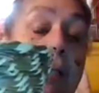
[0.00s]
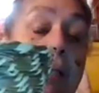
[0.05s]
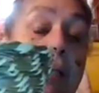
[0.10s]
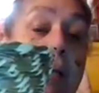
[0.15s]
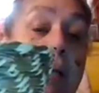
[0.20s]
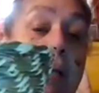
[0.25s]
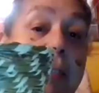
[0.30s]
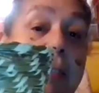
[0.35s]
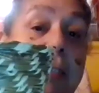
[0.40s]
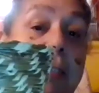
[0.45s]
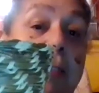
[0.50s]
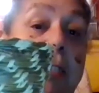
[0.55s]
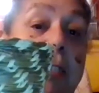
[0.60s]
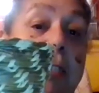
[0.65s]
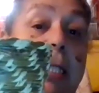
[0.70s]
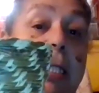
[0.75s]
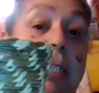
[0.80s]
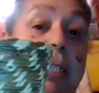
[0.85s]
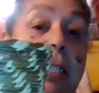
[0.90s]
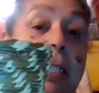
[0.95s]
So you can
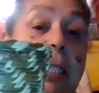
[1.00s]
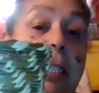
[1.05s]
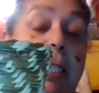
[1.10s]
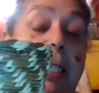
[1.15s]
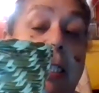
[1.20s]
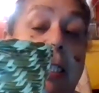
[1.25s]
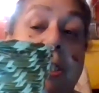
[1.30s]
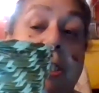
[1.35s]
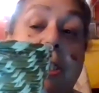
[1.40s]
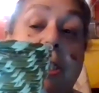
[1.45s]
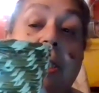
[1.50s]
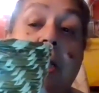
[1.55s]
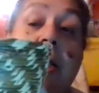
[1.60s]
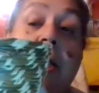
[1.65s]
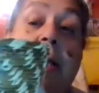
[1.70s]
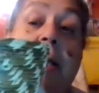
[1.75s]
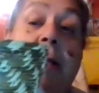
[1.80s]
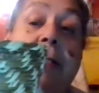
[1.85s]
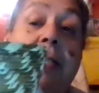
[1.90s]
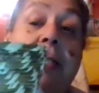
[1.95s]

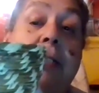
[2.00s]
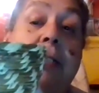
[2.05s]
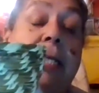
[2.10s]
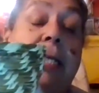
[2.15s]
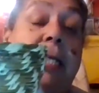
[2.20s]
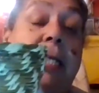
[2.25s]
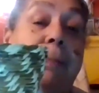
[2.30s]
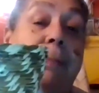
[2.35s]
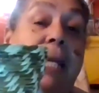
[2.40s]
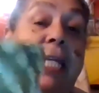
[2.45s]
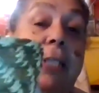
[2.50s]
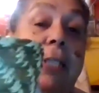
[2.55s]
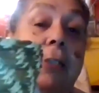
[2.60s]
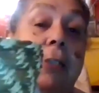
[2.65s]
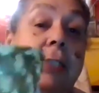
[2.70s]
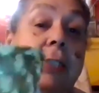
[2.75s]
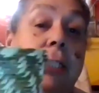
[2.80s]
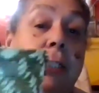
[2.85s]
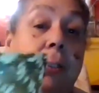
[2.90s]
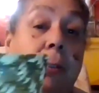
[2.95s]
make your
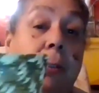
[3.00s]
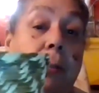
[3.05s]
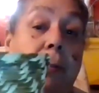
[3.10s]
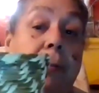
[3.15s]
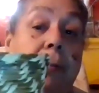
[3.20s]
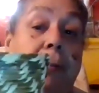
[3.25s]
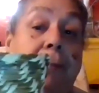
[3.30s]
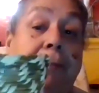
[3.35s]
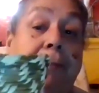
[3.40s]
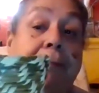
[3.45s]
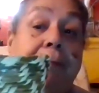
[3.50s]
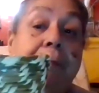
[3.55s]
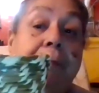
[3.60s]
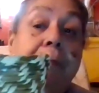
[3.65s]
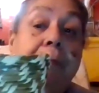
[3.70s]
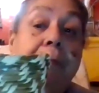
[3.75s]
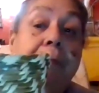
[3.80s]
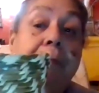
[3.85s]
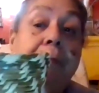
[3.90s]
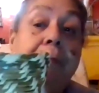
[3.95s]
stew.
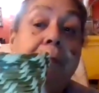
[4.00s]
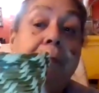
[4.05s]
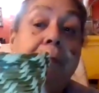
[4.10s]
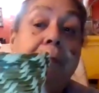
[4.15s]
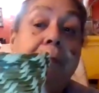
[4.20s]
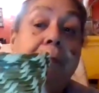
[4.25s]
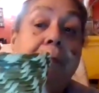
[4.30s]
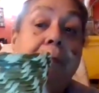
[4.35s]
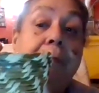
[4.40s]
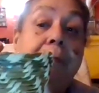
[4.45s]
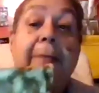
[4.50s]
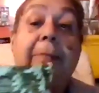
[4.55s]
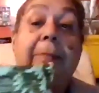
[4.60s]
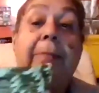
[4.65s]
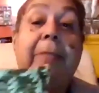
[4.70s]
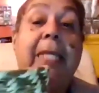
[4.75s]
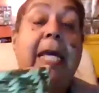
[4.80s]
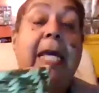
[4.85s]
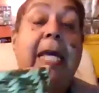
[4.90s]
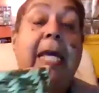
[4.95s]
But
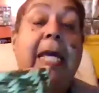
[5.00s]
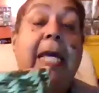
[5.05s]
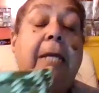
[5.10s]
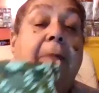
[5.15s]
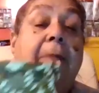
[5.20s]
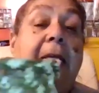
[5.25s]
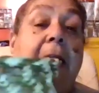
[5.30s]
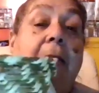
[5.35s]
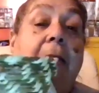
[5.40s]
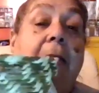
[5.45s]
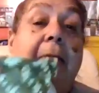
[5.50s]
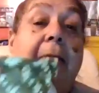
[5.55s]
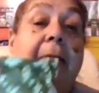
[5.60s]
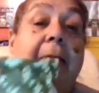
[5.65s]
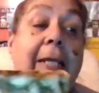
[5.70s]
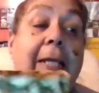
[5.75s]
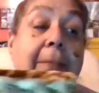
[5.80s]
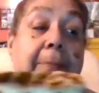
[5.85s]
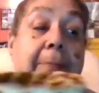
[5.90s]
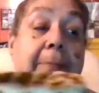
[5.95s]
then we learned how to
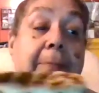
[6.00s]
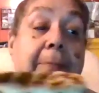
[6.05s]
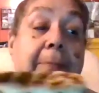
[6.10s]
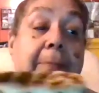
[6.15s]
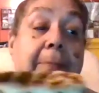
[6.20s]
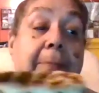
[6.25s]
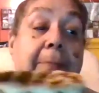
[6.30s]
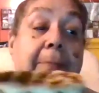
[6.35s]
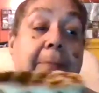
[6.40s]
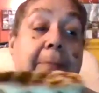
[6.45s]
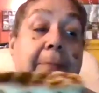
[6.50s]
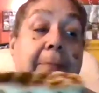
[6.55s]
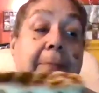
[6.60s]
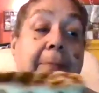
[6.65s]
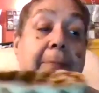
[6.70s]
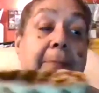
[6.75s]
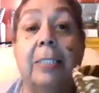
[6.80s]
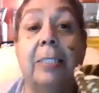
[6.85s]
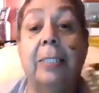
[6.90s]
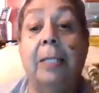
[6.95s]
make pots,
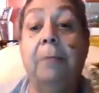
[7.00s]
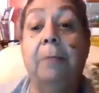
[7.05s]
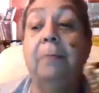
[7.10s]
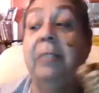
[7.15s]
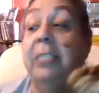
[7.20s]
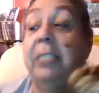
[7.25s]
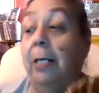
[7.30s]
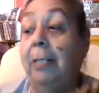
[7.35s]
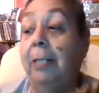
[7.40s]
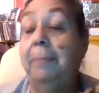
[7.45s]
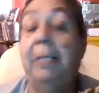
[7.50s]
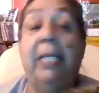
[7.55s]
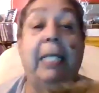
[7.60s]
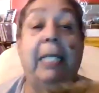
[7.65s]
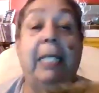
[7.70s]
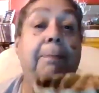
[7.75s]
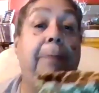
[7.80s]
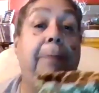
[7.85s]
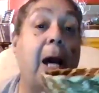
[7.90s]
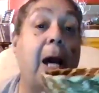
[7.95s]
and we started making
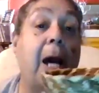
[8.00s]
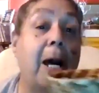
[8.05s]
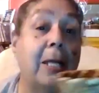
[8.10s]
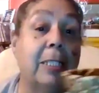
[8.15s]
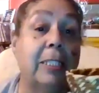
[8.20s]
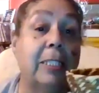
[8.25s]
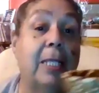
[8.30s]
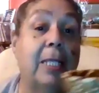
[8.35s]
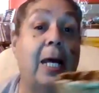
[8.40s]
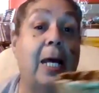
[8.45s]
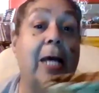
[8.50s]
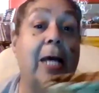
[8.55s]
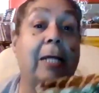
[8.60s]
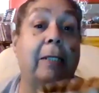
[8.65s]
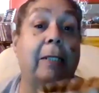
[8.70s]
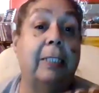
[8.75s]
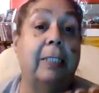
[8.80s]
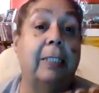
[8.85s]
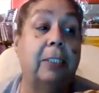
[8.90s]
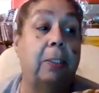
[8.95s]
pots out of the
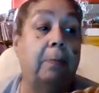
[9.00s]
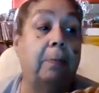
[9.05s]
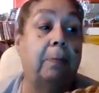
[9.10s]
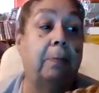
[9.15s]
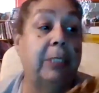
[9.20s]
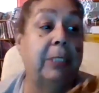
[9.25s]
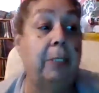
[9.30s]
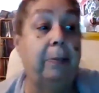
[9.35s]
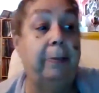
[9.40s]
soapstone.